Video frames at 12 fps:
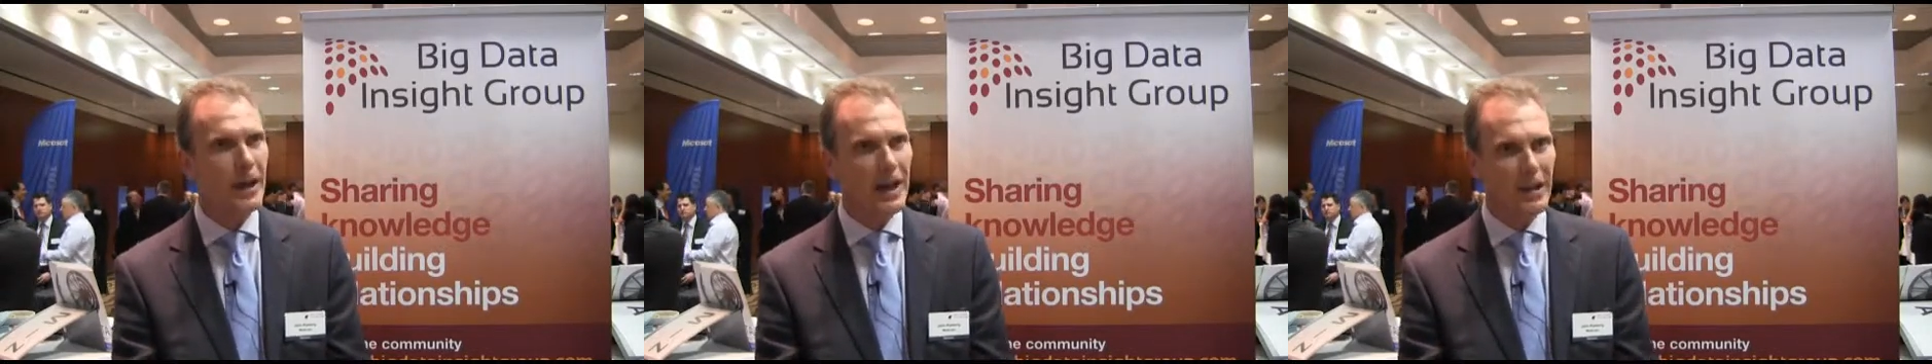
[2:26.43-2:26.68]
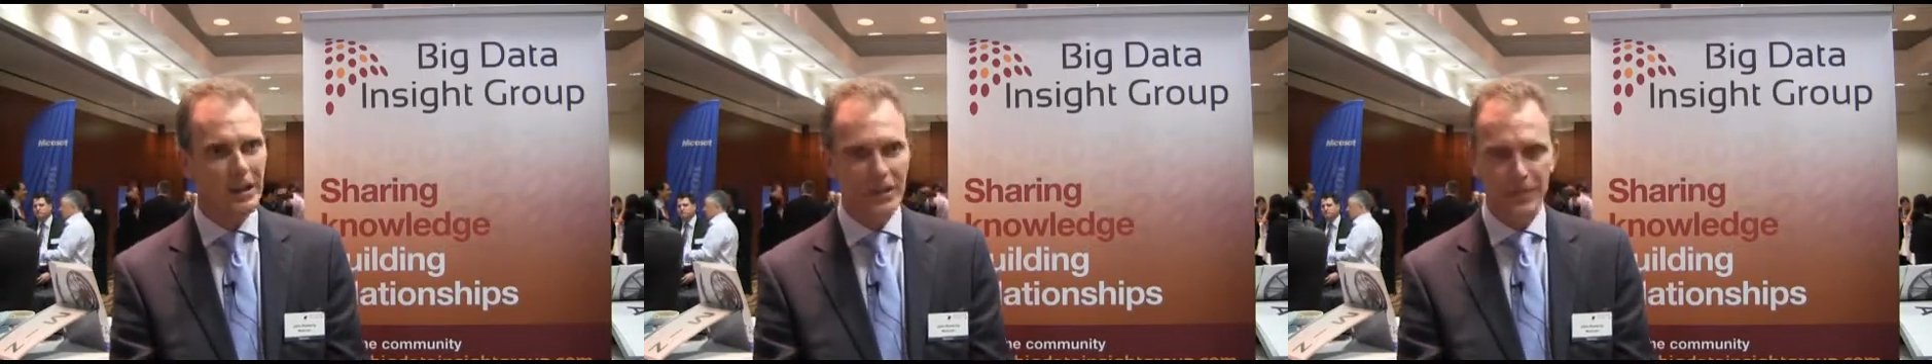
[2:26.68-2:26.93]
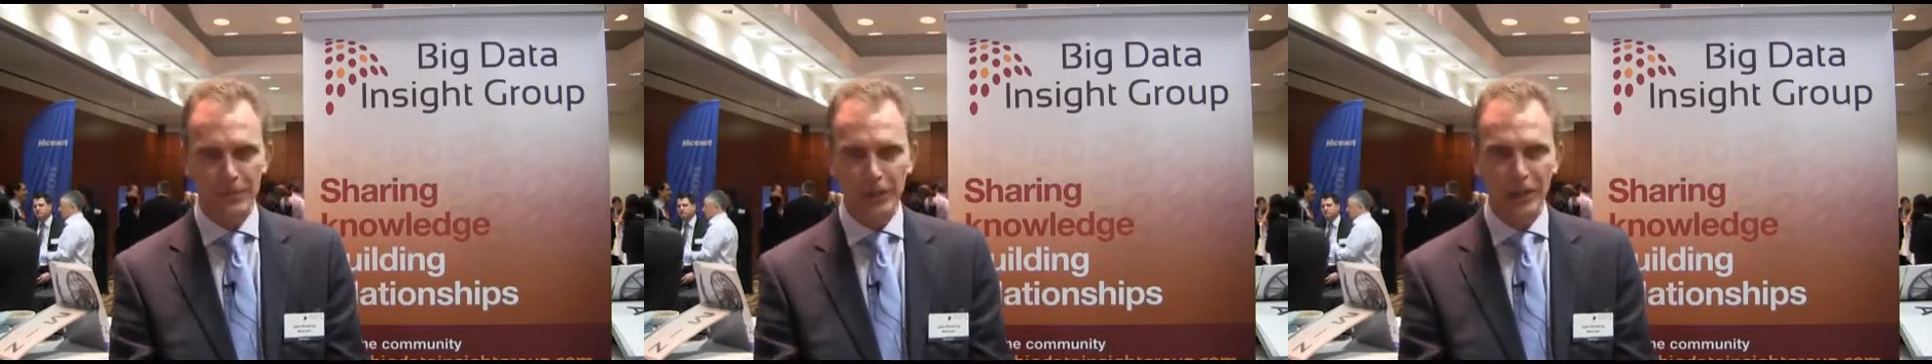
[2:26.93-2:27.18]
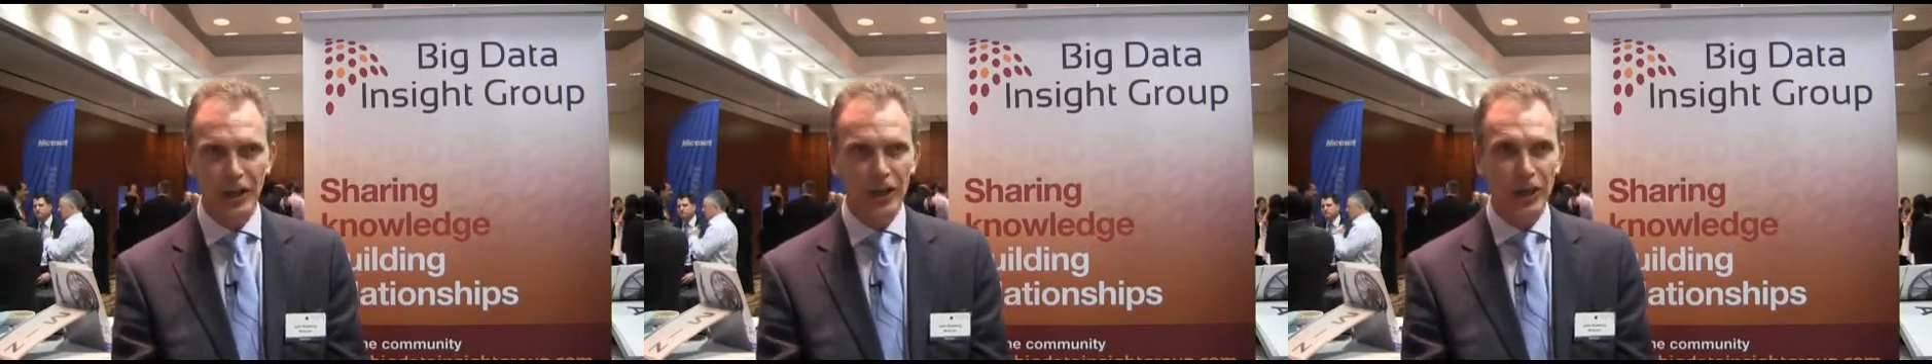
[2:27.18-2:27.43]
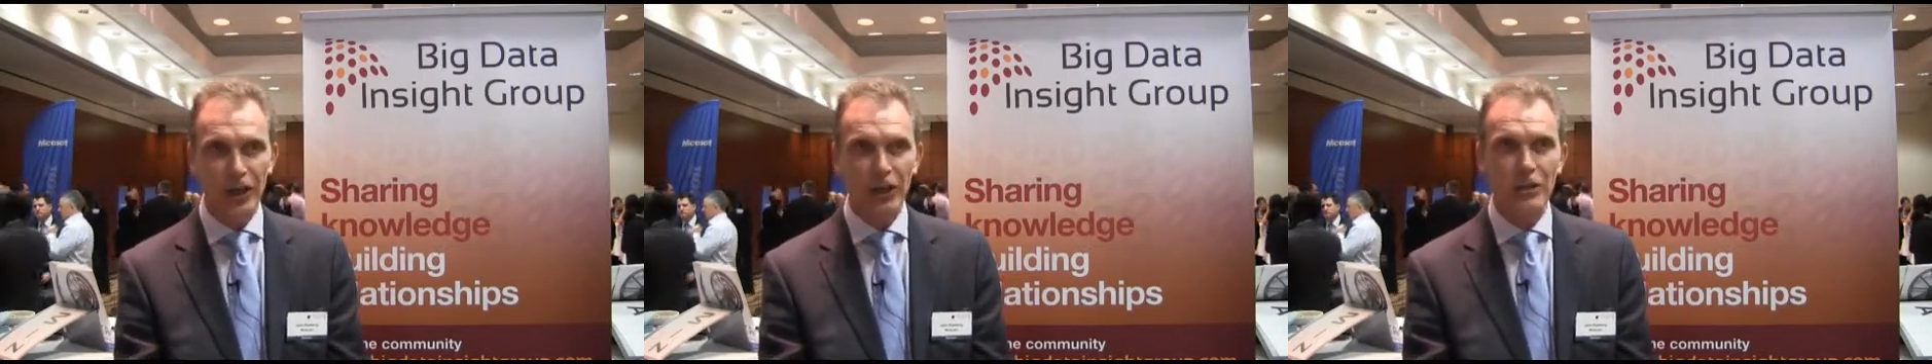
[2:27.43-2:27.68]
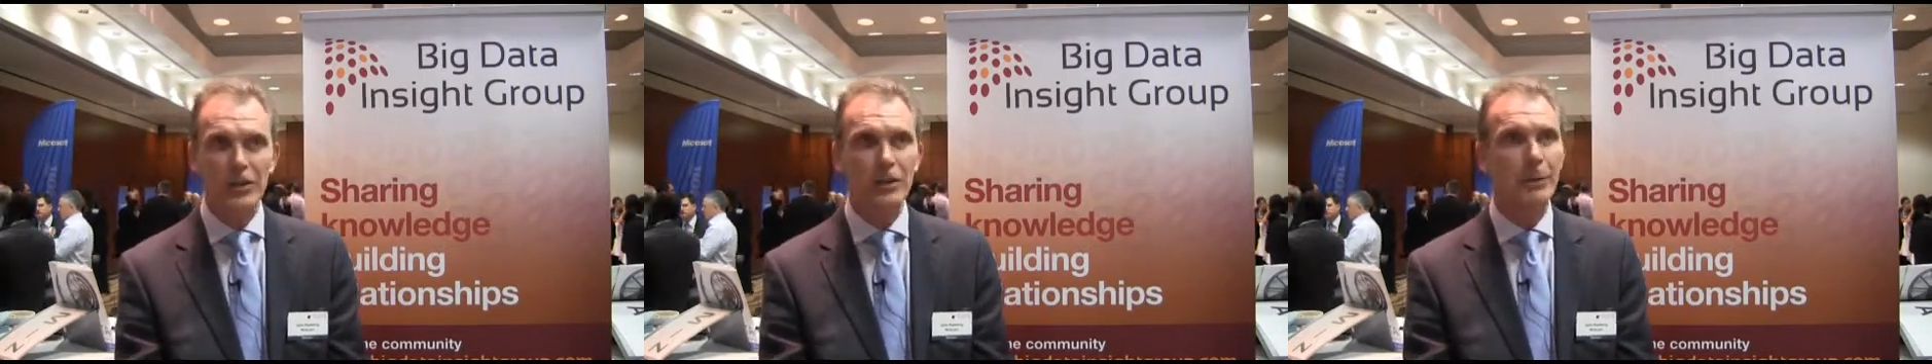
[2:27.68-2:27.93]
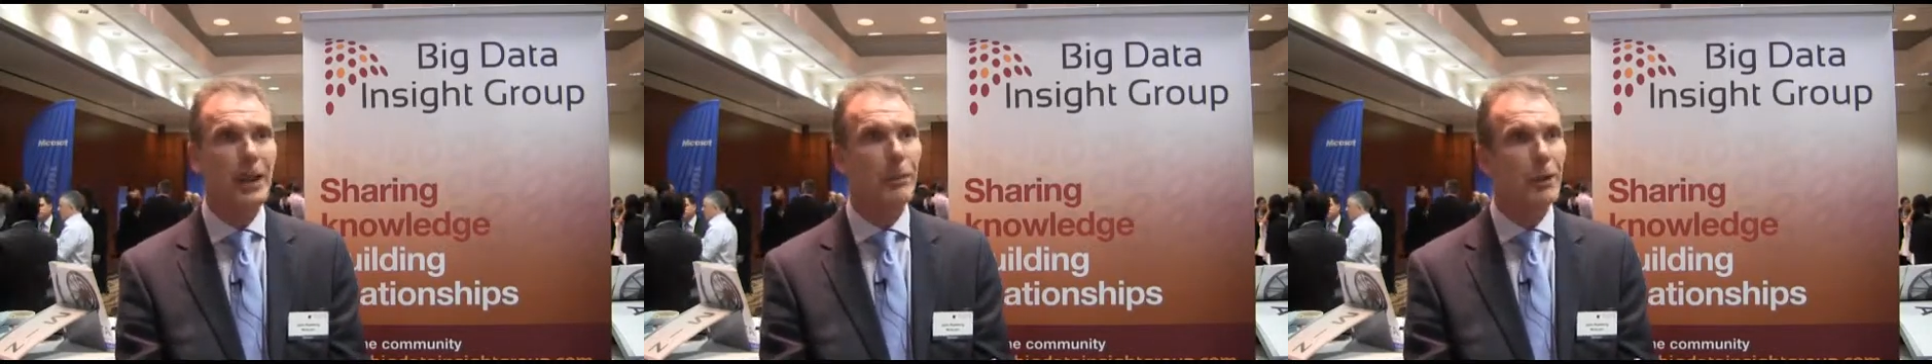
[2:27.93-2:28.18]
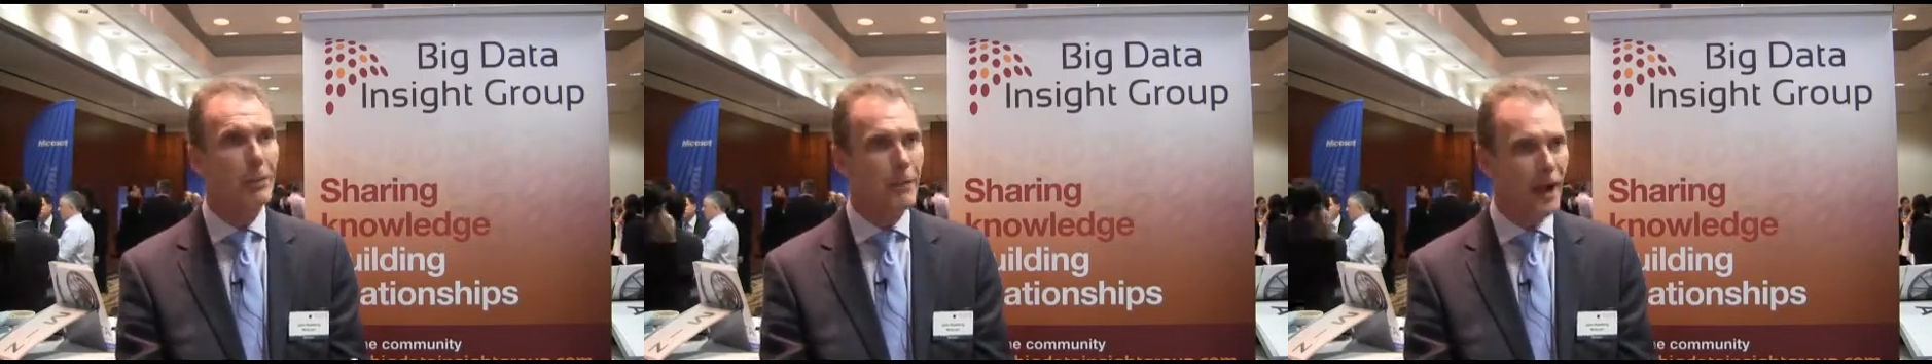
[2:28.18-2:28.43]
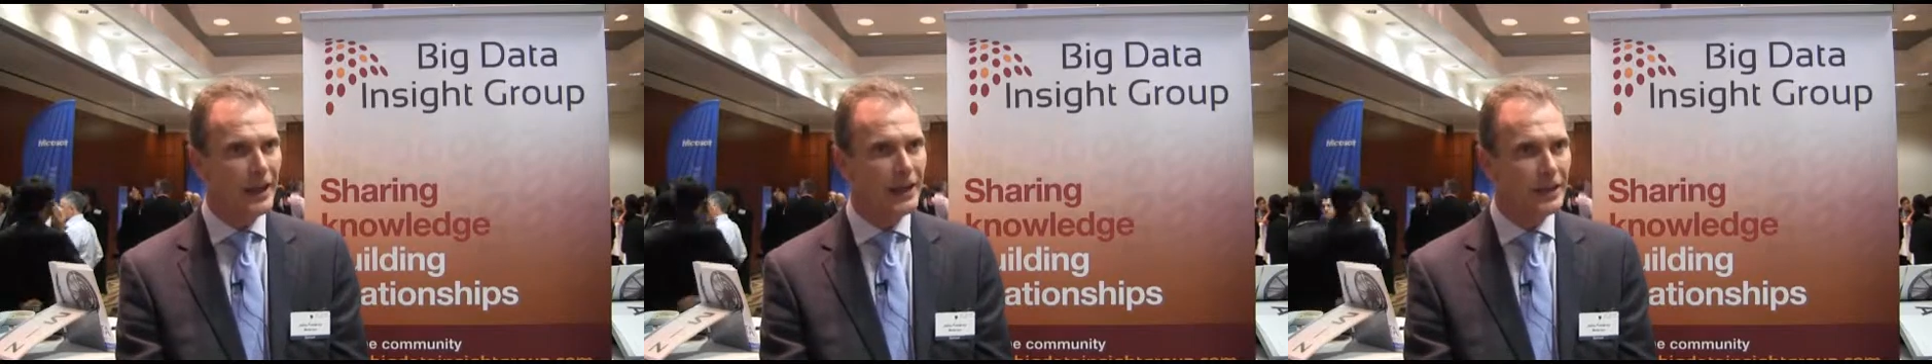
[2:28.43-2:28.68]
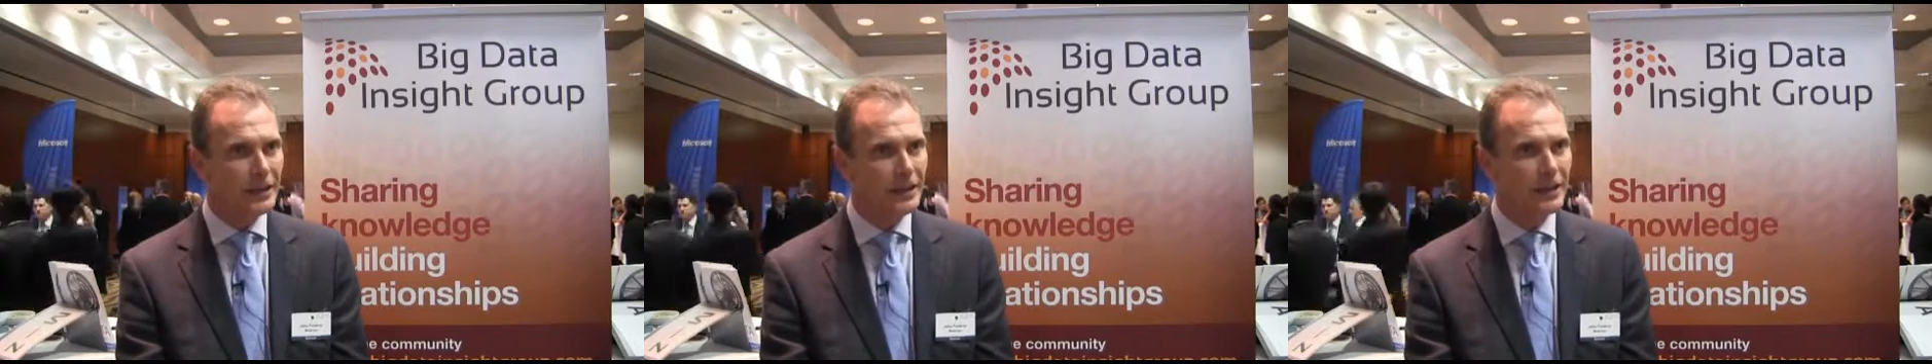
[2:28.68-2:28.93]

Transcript: mechanism that you're going to use to be able to mine it.